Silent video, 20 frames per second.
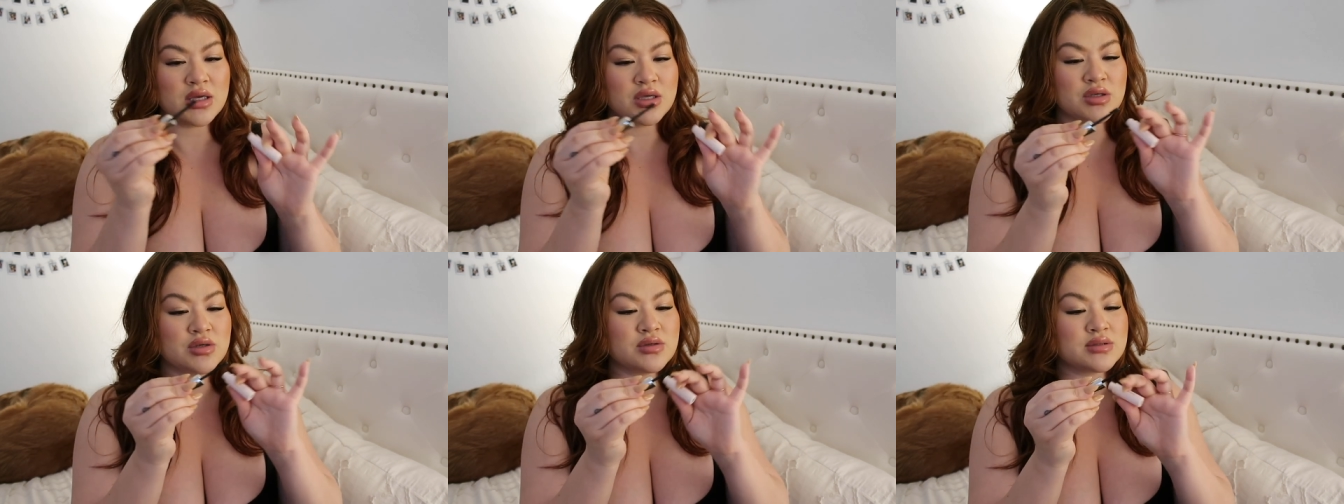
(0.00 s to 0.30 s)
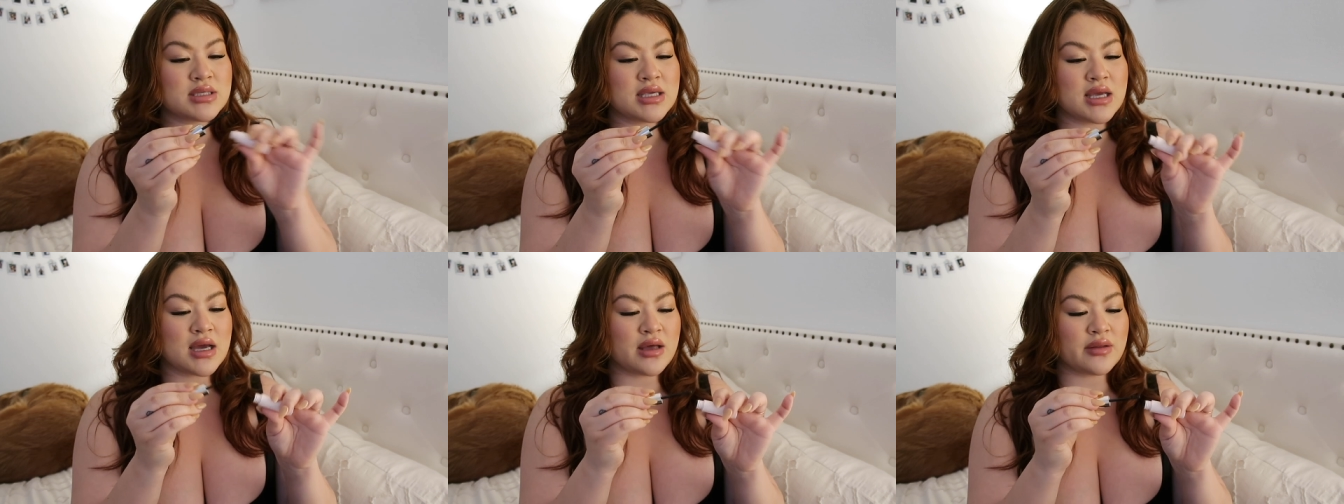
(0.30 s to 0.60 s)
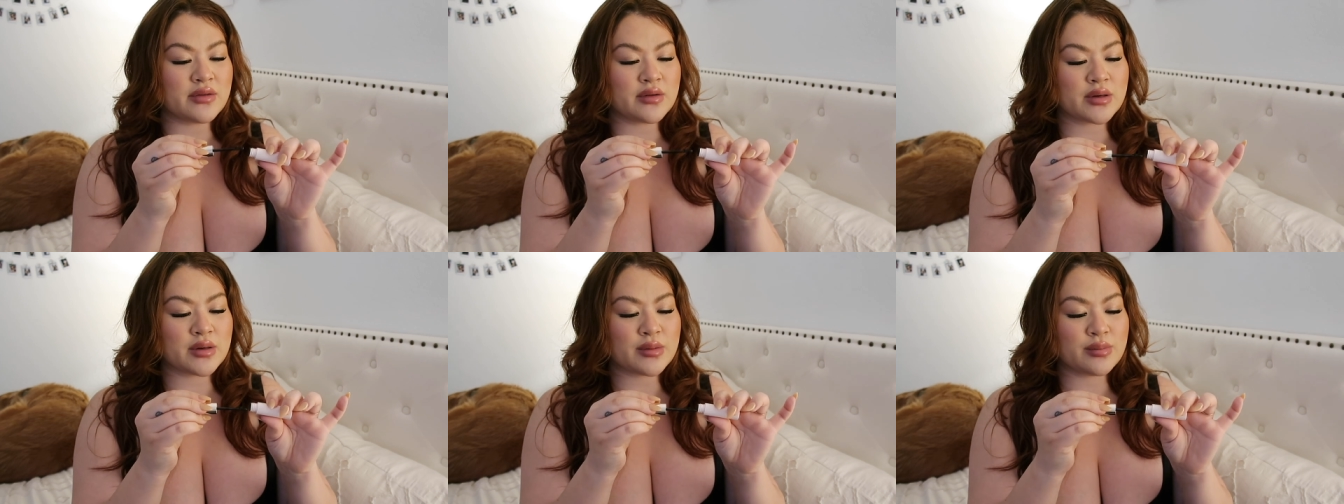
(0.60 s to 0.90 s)
use the
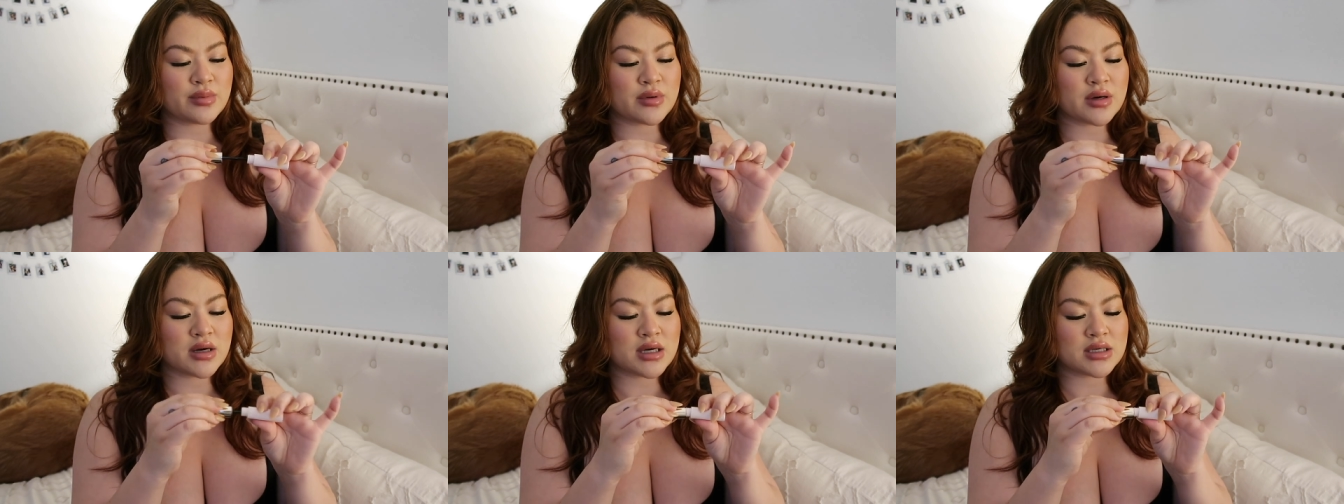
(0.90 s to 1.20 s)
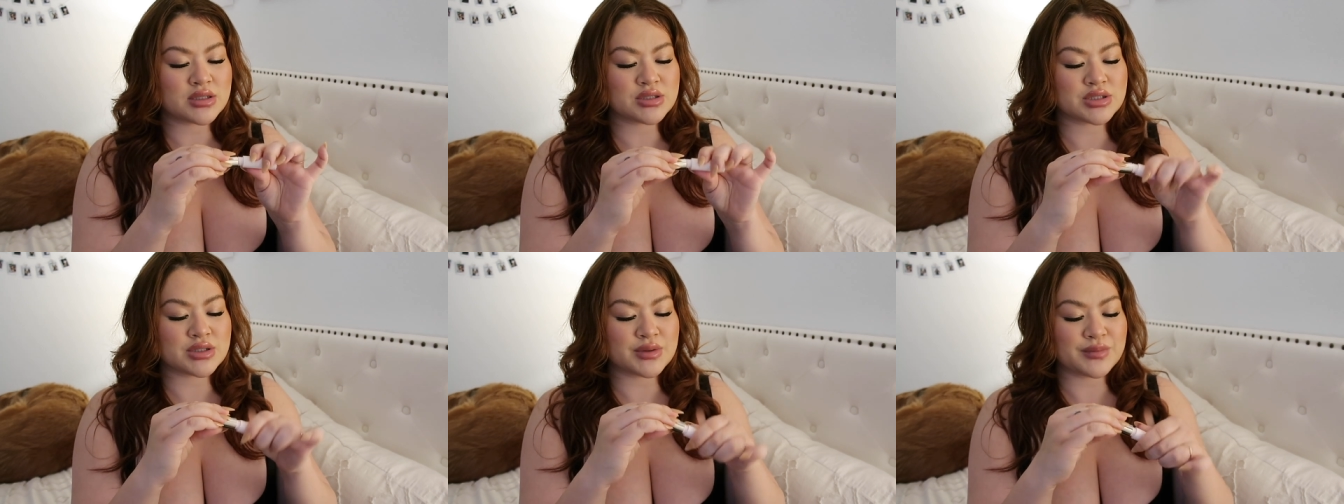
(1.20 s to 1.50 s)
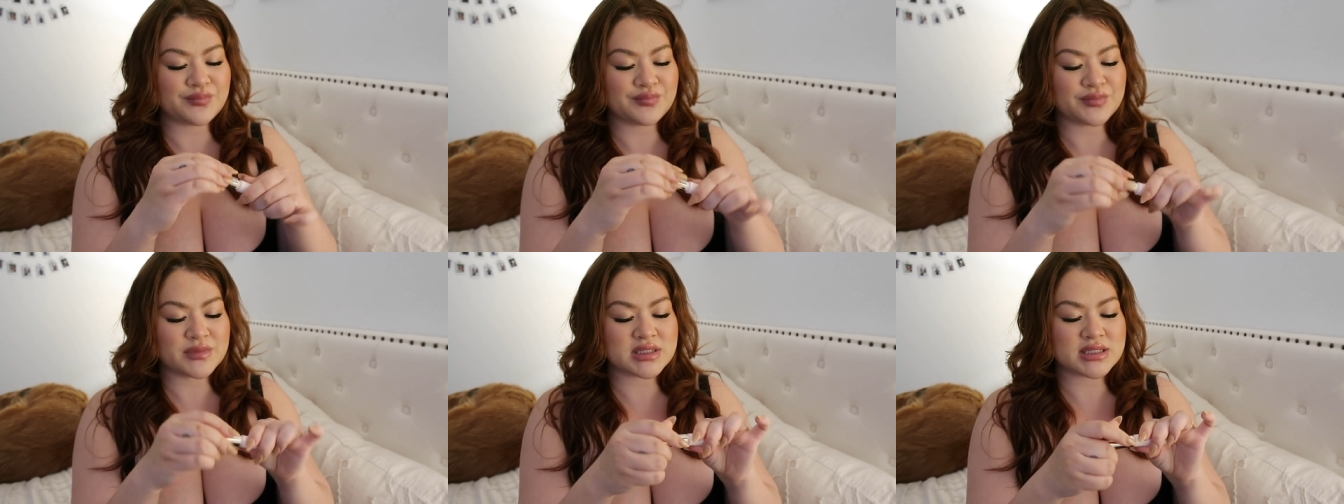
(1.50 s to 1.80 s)
other brush
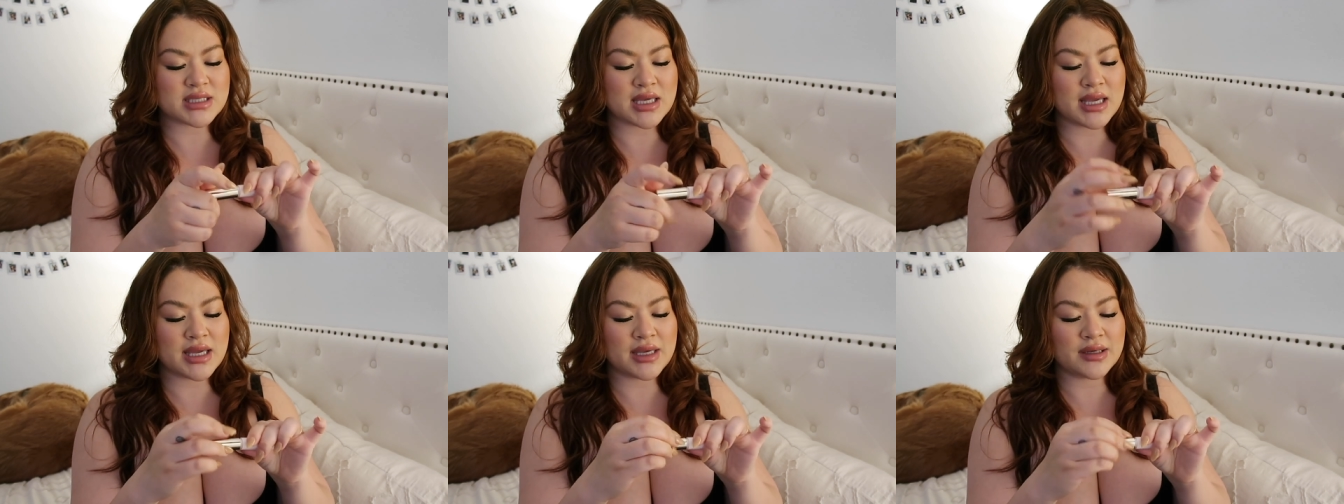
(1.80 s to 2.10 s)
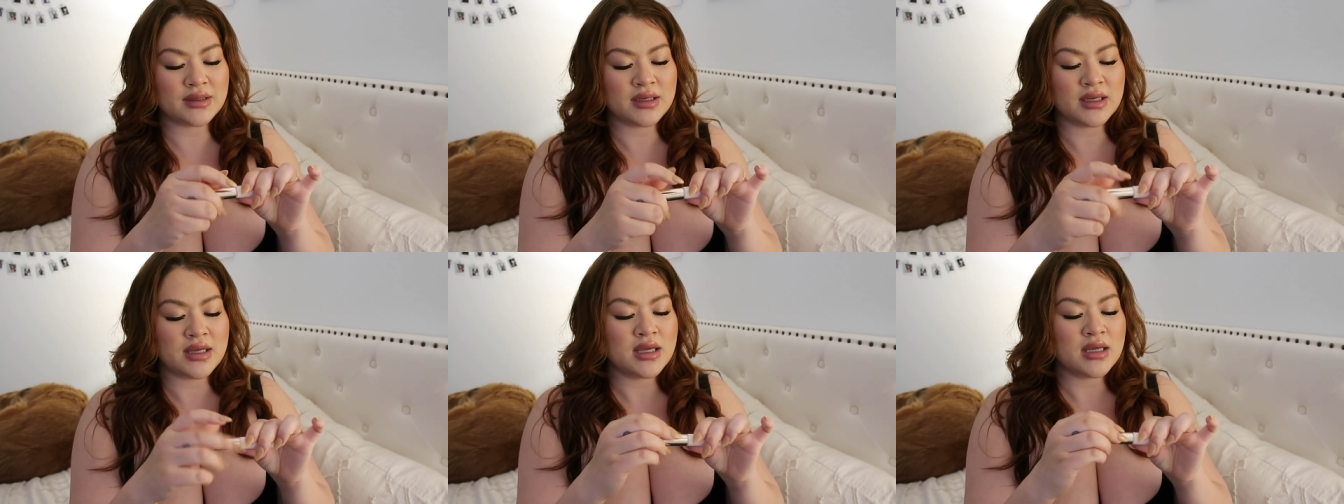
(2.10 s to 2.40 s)
side.